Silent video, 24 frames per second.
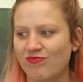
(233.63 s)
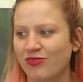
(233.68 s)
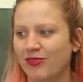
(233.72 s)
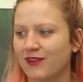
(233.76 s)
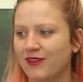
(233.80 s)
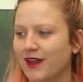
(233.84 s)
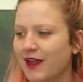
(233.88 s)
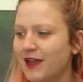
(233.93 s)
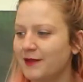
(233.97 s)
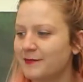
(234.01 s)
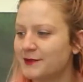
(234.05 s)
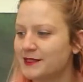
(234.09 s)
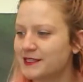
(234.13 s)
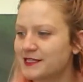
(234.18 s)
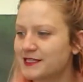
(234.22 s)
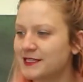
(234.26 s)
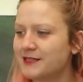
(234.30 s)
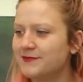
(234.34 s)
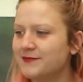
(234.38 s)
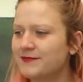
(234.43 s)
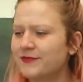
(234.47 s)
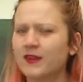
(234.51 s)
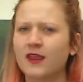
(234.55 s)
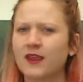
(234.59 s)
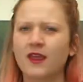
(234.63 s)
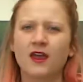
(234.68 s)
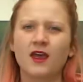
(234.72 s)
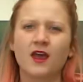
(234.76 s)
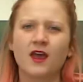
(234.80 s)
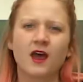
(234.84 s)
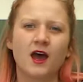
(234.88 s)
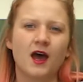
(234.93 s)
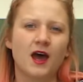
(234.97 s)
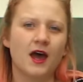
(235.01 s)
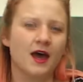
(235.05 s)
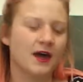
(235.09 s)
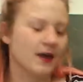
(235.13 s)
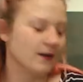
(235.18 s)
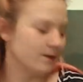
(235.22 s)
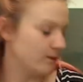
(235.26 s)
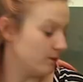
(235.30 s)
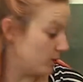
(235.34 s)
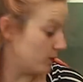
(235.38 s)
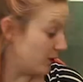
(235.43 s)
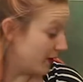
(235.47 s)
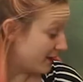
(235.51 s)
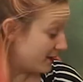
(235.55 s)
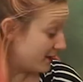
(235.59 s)
Hi, Misty.
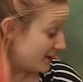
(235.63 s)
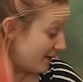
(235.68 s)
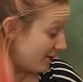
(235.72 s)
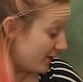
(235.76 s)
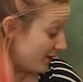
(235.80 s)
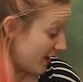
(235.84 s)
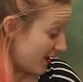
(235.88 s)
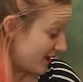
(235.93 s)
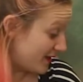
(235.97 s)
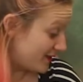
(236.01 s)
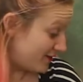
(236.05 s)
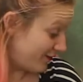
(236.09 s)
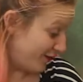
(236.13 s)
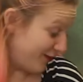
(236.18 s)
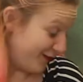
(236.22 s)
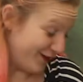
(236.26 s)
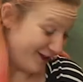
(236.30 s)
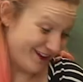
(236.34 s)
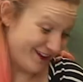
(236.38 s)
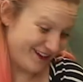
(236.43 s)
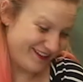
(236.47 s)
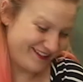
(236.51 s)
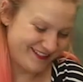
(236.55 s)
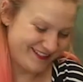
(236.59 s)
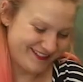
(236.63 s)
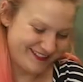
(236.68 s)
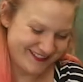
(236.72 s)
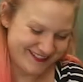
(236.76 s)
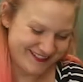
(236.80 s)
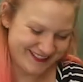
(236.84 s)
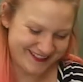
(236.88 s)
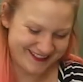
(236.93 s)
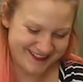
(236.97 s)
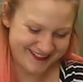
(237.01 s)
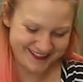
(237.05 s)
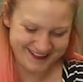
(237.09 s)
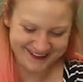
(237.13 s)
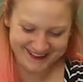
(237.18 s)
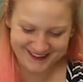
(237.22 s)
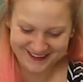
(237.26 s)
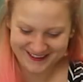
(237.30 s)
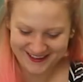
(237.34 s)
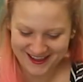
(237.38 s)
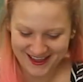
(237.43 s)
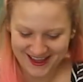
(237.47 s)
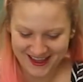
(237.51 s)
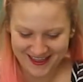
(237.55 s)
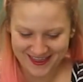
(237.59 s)
Well, I'd say the cats first.
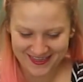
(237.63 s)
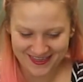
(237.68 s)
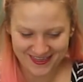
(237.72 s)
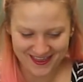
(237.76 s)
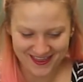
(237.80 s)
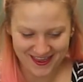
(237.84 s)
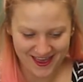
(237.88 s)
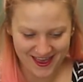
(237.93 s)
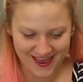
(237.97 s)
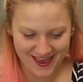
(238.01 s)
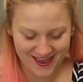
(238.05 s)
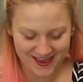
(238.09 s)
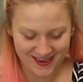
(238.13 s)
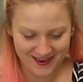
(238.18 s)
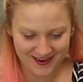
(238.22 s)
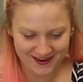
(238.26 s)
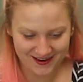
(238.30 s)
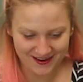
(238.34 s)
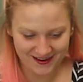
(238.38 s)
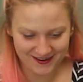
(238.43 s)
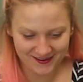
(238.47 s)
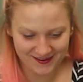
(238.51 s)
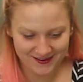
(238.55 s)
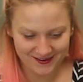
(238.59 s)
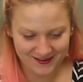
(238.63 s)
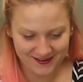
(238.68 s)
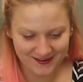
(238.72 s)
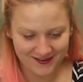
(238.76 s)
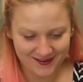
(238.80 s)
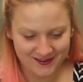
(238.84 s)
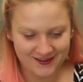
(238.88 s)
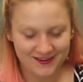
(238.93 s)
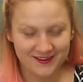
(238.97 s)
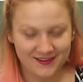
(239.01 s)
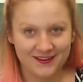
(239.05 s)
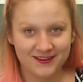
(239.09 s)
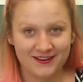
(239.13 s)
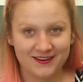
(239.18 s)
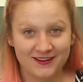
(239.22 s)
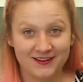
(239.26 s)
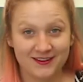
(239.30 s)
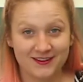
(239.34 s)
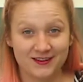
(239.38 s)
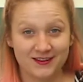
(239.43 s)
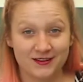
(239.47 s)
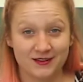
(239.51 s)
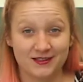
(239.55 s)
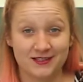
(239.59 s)
And then
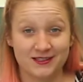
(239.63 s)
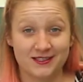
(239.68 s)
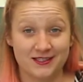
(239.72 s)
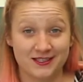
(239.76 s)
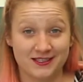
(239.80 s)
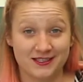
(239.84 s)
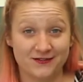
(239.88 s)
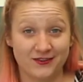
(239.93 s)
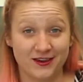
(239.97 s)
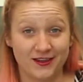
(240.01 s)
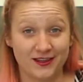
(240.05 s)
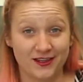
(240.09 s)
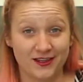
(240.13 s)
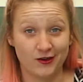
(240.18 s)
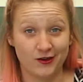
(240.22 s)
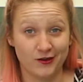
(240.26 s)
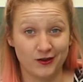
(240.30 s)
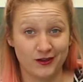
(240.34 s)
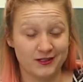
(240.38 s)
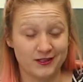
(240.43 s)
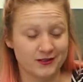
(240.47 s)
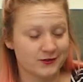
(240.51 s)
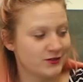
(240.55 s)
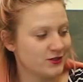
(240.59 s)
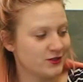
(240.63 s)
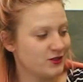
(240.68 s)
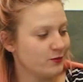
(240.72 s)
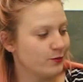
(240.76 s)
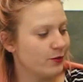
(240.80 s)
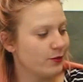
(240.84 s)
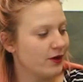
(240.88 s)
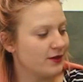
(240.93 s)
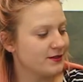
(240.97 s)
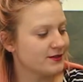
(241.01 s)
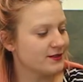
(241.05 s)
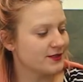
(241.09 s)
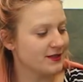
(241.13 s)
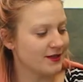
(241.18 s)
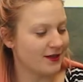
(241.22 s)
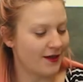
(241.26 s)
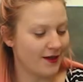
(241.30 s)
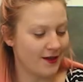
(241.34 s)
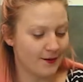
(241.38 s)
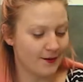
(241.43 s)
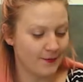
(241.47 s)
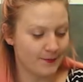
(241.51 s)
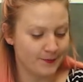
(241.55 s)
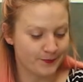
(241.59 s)
Stick's finally into his new pot.
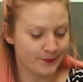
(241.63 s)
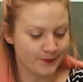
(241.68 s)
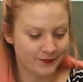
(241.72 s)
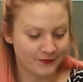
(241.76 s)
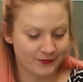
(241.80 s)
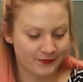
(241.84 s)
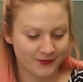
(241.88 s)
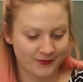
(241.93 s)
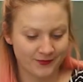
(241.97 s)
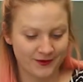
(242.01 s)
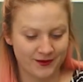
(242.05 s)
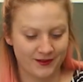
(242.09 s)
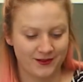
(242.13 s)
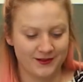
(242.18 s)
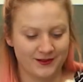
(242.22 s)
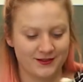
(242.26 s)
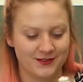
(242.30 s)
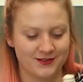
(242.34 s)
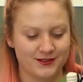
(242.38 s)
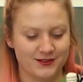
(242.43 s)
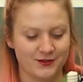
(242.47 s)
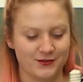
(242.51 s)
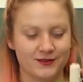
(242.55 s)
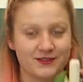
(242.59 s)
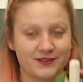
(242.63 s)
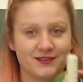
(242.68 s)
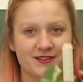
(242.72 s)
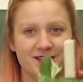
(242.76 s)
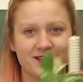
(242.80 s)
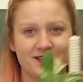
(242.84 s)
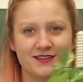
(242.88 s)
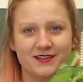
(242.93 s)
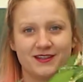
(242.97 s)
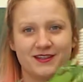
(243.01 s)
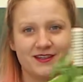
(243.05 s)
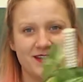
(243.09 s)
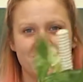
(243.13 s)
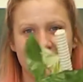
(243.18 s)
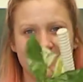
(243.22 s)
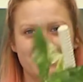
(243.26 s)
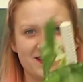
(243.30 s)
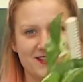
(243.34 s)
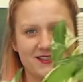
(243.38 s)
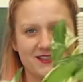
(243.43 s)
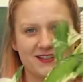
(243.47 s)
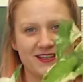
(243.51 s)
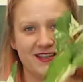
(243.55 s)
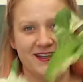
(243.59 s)
So it's
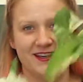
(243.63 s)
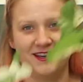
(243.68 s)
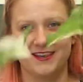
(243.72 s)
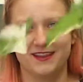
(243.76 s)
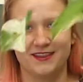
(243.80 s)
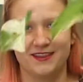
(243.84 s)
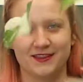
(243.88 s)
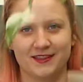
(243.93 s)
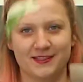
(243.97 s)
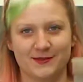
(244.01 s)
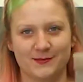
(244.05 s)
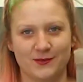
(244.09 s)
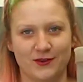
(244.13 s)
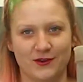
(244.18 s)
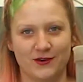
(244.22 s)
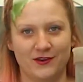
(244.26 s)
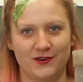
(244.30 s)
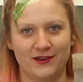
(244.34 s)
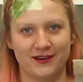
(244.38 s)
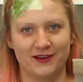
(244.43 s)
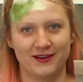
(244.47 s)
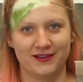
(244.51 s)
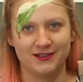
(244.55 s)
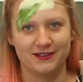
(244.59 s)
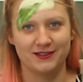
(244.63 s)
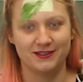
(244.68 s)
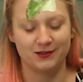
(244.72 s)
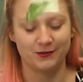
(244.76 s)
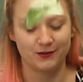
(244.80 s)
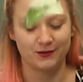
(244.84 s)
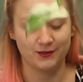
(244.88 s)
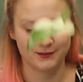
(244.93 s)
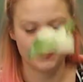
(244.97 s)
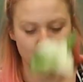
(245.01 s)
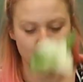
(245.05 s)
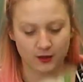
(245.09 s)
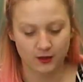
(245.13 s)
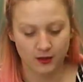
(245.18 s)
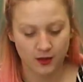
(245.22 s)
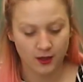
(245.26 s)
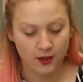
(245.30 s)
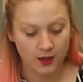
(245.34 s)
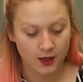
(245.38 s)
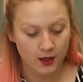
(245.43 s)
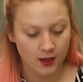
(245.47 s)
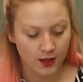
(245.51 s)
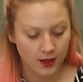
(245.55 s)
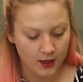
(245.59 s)
in this pot and it needs to go in this pot.
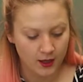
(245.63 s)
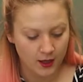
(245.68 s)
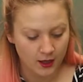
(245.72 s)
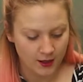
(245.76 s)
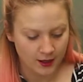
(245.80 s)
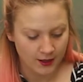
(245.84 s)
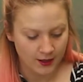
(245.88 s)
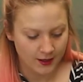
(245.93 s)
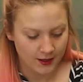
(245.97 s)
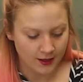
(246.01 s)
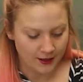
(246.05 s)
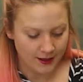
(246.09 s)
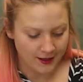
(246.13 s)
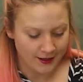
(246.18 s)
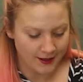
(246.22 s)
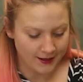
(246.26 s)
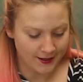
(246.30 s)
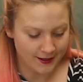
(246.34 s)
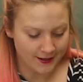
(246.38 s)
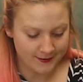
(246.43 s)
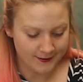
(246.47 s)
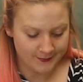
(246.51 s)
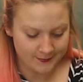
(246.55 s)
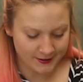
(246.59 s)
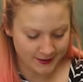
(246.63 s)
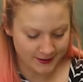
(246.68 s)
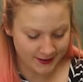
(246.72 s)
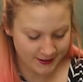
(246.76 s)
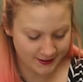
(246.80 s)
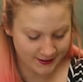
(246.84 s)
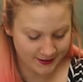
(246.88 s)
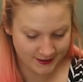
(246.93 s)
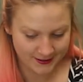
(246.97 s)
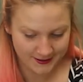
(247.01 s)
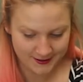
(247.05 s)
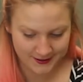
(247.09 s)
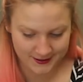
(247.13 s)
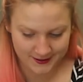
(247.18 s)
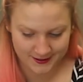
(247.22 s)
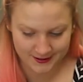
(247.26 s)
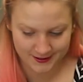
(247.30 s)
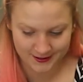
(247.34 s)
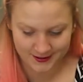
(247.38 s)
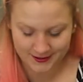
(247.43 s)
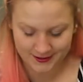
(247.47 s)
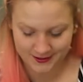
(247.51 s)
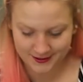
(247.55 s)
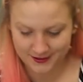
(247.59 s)
What
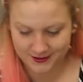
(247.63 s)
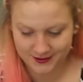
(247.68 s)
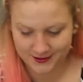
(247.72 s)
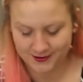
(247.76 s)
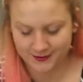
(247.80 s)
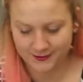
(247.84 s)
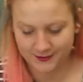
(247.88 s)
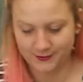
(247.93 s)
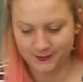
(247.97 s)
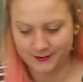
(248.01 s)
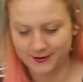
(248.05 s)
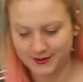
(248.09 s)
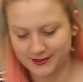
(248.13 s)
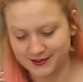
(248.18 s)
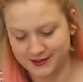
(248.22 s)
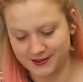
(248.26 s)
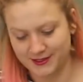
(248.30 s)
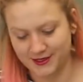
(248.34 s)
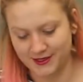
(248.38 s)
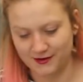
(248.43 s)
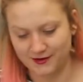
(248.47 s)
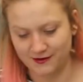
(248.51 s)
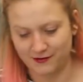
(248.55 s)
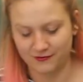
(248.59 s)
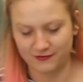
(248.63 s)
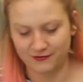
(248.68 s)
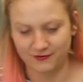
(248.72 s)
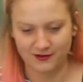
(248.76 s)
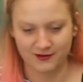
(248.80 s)
would I save?